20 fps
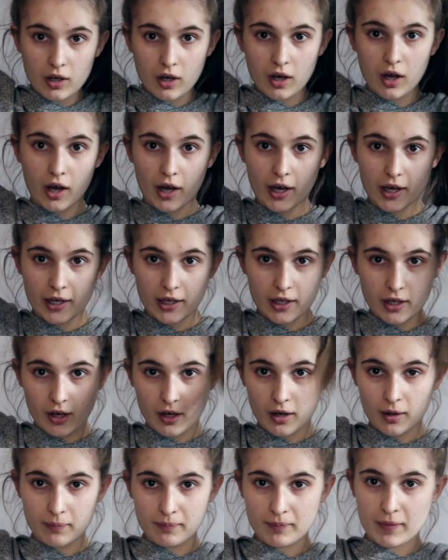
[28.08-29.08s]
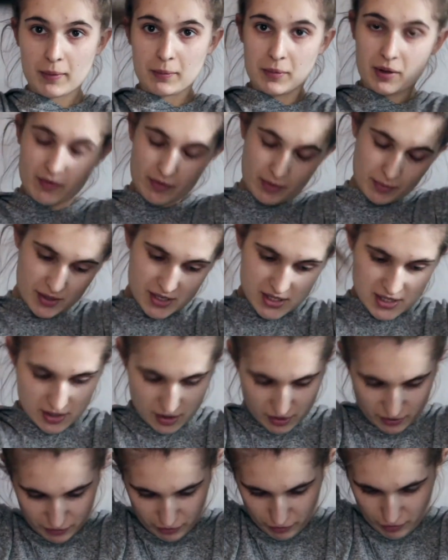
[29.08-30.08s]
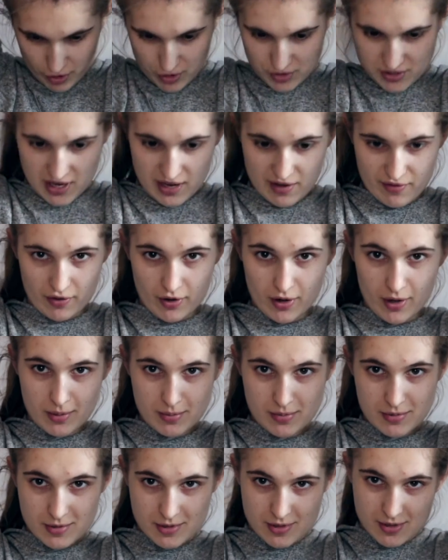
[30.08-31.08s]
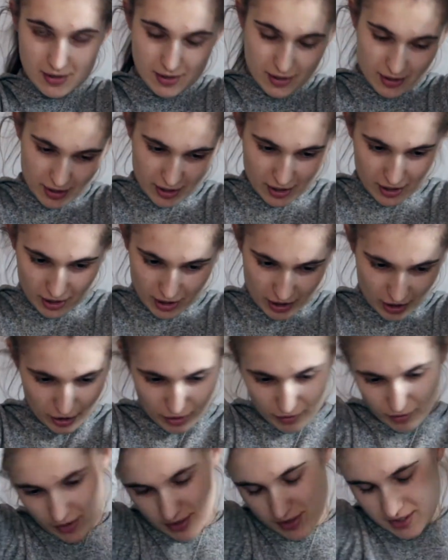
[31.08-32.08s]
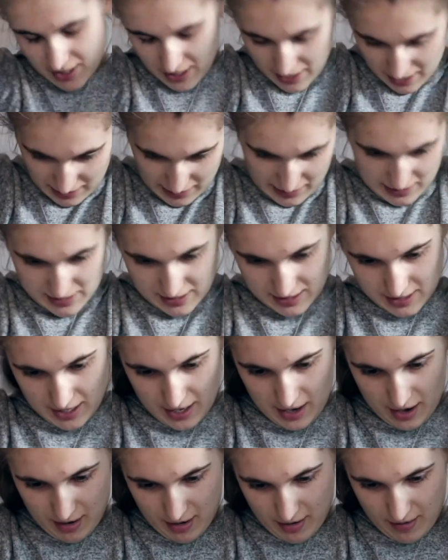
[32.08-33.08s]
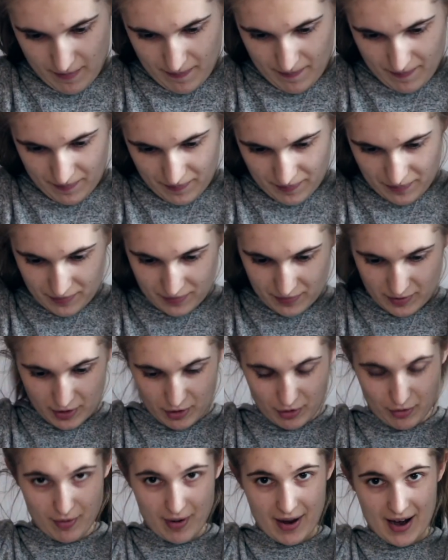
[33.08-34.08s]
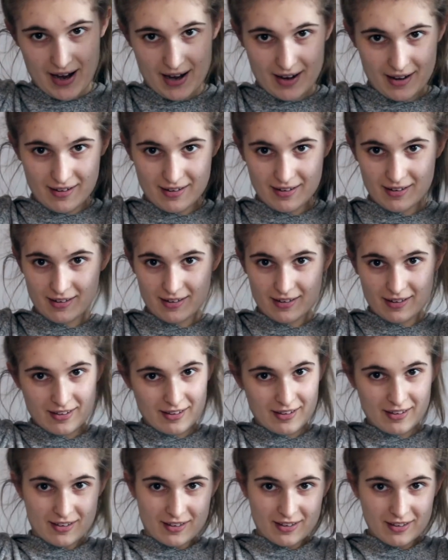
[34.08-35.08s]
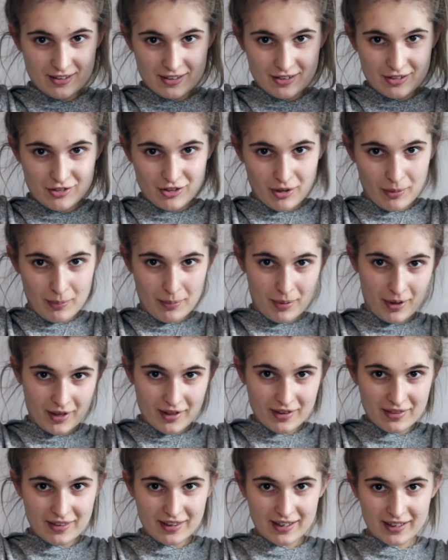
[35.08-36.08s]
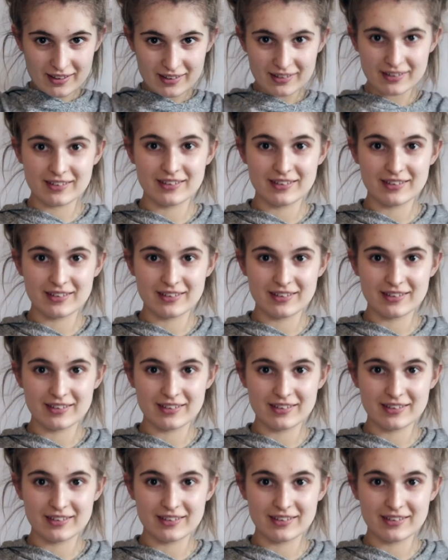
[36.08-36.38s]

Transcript: I'm giving myself rosé vibes. You know rosé has that grey jumper thing?